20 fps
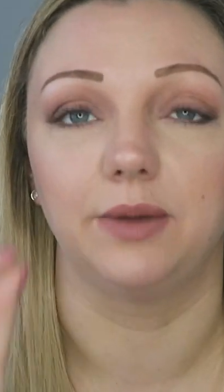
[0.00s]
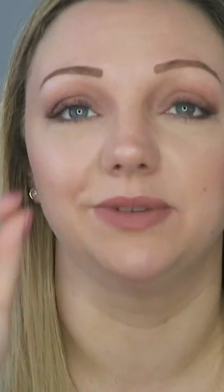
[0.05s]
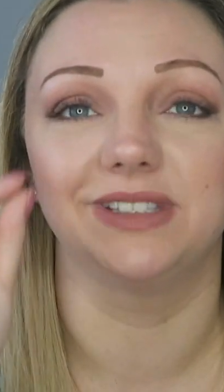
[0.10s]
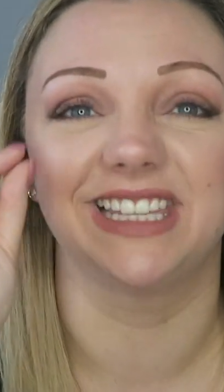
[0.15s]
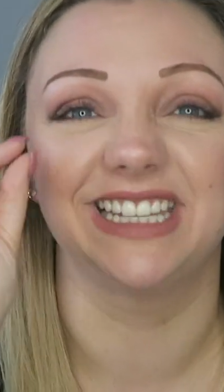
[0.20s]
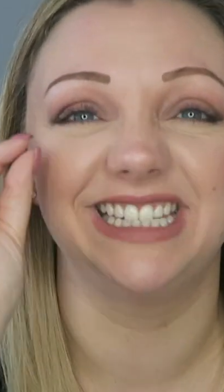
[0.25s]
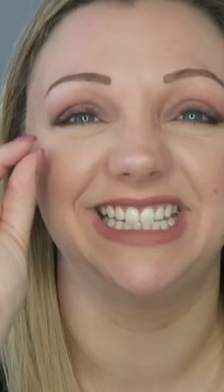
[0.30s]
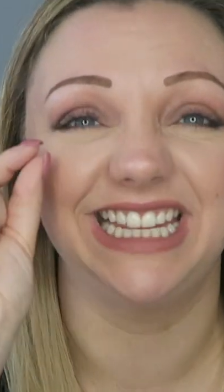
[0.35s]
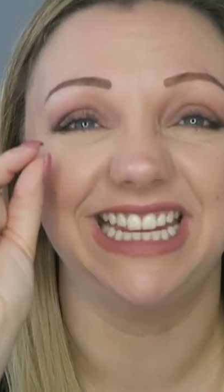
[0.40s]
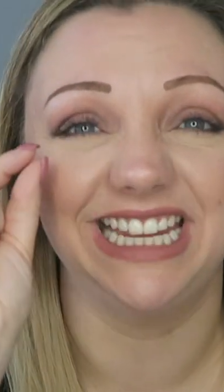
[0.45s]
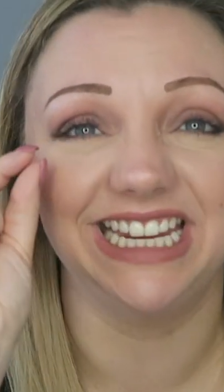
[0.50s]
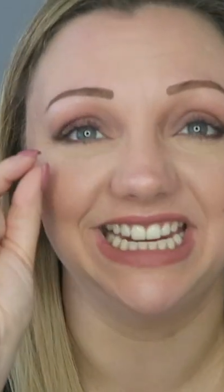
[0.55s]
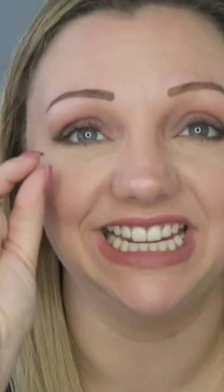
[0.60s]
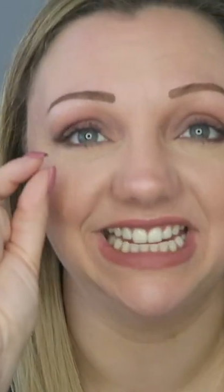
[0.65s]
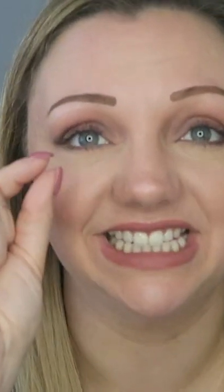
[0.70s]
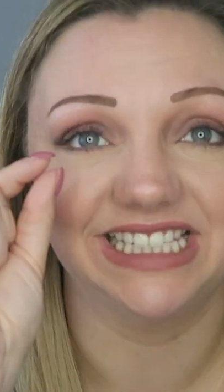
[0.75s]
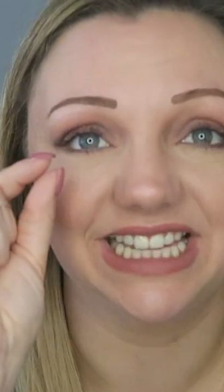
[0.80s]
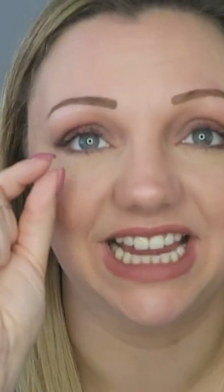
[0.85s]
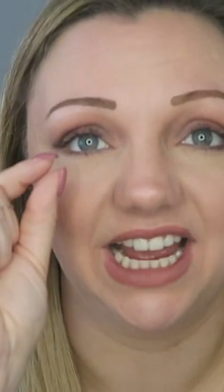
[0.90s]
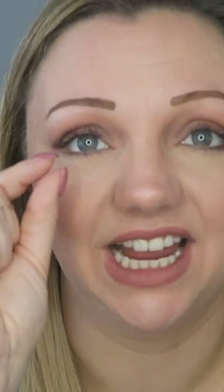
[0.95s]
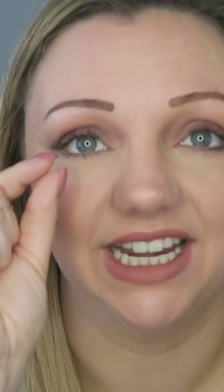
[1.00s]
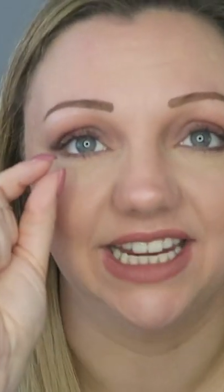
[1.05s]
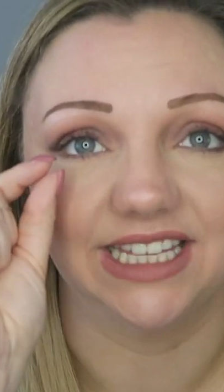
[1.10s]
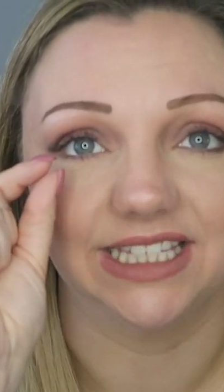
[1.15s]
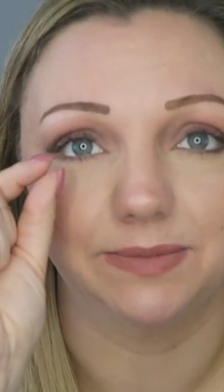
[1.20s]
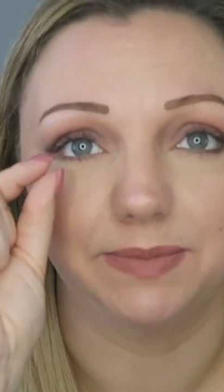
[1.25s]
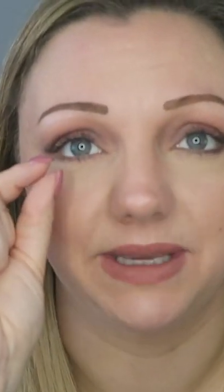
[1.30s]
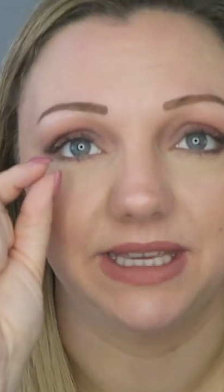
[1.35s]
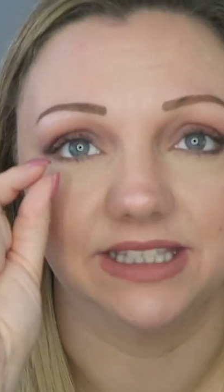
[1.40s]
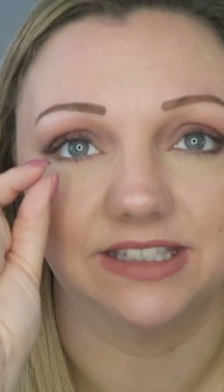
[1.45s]
It was the teeniest,
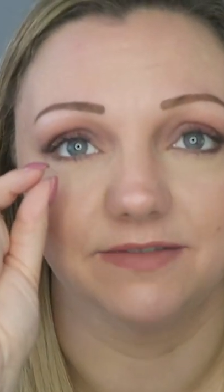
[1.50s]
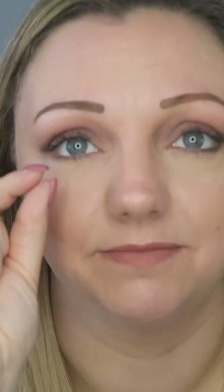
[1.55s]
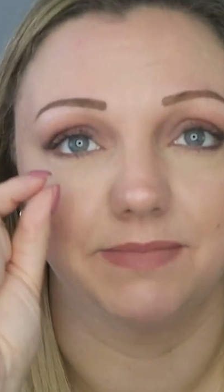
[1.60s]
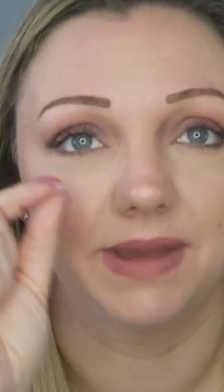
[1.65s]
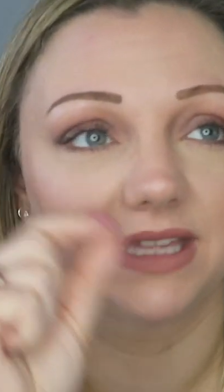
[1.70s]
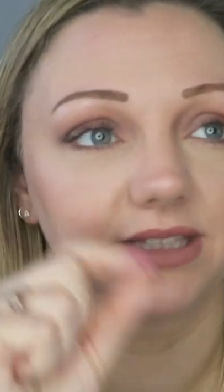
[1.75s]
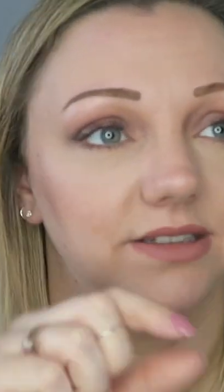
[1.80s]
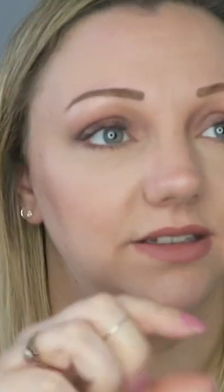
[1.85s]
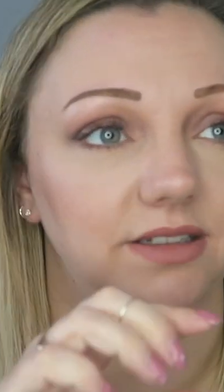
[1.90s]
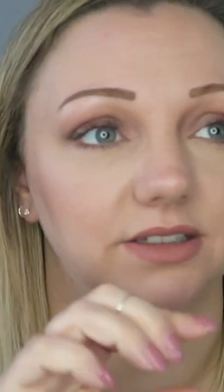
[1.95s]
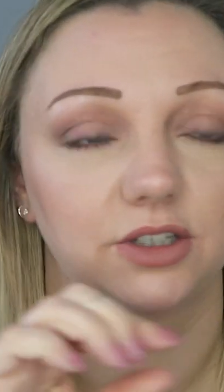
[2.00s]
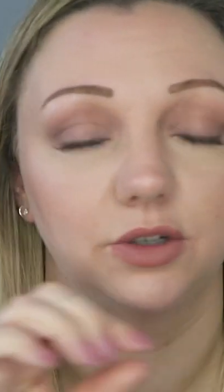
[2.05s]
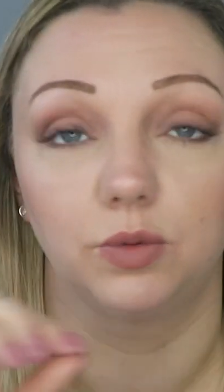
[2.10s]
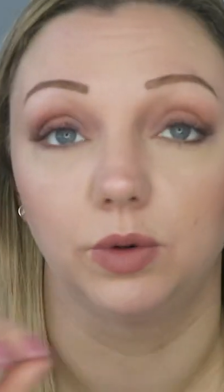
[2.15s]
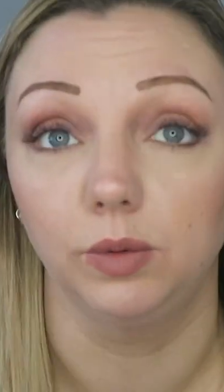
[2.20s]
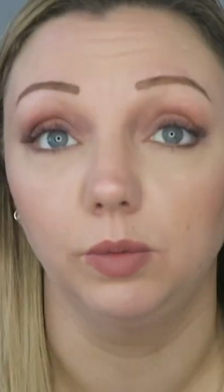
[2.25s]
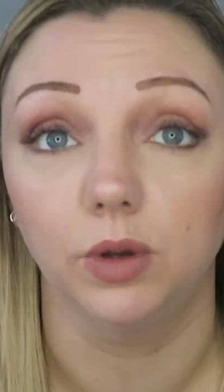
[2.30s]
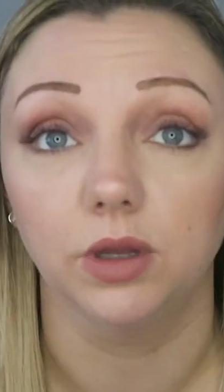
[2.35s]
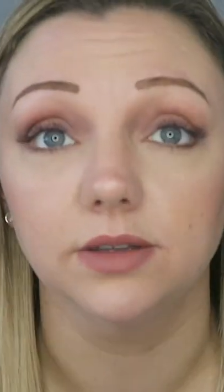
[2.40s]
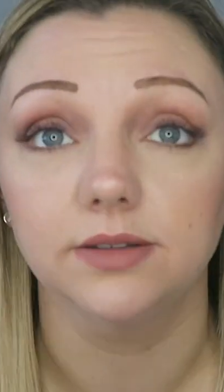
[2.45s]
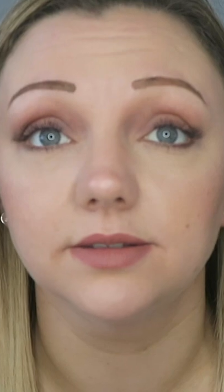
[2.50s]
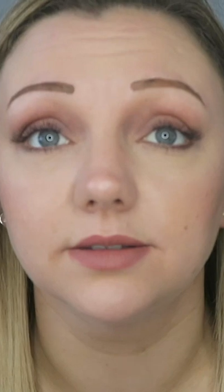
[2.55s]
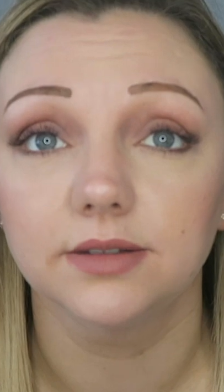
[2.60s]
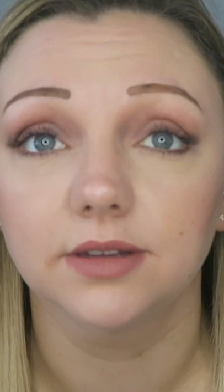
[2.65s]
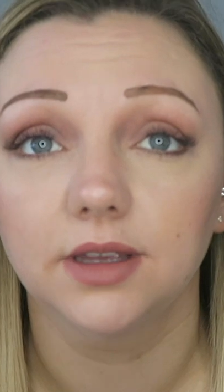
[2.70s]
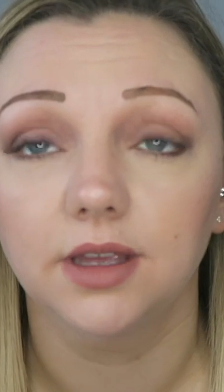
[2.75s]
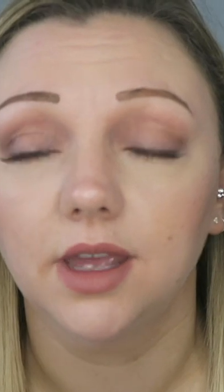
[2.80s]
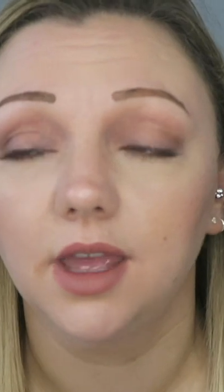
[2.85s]
tiniest piece of metal. I don't know what it was.